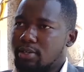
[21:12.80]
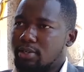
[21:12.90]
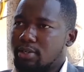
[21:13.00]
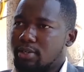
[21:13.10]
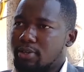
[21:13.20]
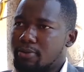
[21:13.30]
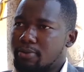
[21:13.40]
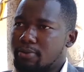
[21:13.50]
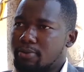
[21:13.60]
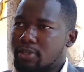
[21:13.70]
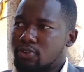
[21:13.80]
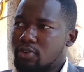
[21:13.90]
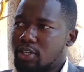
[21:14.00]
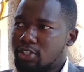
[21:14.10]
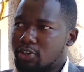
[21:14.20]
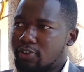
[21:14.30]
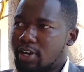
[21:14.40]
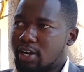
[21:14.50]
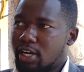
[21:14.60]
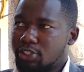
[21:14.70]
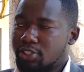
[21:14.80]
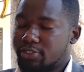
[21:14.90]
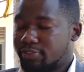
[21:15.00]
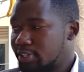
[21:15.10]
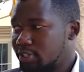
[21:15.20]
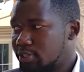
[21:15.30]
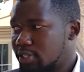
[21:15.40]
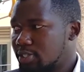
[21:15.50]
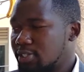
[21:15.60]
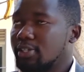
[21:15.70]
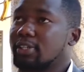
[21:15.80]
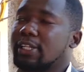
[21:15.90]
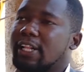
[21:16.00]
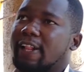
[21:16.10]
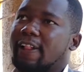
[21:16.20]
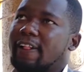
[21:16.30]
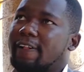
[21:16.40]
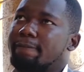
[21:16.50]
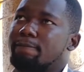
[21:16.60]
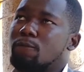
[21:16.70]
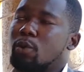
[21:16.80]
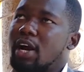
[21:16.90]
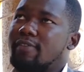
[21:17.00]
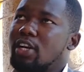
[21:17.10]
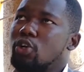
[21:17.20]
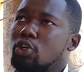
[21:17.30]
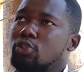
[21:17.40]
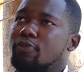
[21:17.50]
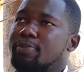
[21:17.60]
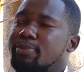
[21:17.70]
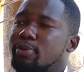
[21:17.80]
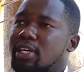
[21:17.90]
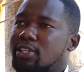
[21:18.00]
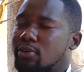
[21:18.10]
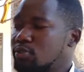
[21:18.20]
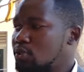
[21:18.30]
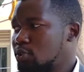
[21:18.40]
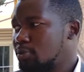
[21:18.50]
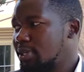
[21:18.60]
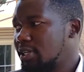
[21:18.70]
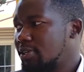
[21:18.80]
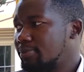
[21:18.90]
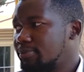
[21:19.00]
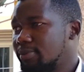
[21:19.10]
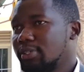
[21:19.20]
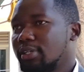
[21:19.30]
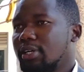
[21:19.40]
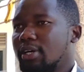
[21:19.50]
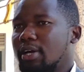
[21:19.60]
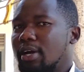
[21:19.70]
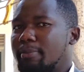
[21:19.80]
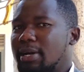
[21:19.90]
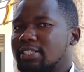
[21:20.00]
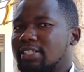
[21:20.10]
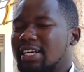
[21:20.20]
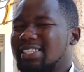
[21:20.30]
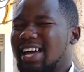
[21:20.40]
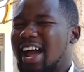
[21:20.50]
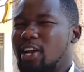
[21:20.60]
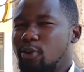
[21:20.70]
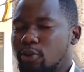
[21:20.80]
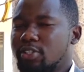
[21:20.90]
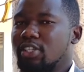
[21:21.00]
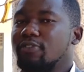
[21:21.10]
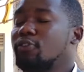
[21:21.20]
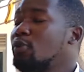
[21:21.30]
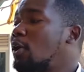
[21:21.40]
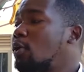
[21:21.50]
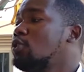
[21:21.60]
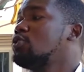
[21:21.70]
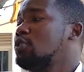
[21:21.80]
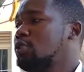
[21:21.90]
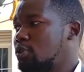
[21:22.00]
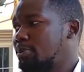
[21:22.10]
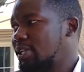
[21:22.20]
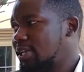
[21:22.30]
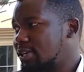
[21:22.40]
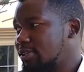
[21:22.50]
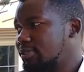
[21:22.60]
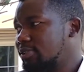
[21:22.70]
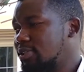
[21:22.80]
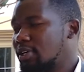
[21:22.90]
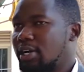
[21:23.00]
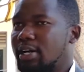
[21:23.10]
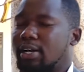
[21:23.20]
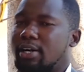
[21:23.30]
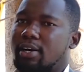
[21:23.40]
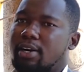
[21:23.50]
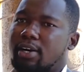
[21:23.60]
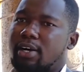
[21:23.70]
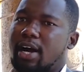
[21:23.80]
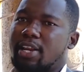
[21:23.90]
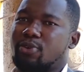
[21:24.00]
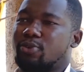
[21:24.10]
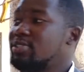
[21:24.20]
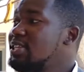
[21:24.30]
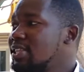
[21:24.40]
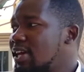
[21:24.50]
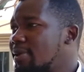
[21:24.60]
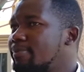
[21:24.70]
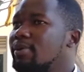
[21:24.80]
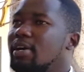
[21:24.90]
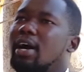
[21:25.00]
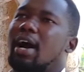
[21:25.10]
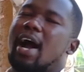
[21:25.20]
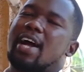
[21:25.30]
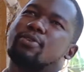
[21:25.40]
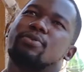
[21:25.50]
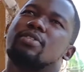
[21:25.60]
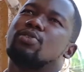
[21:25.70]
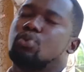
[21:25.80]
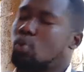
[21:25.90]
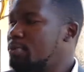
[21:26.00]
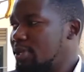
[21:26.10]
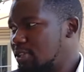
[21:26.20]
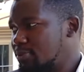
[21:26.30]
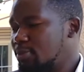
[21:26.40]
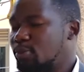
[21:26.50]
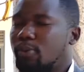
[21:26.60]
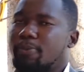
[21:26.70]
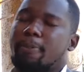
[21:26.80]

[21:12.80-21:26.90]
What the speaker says: one, the structure of our country is very interesting. We have a lot of people that are on social media. But that's a lot if you are on social media. And you see them, and you see so many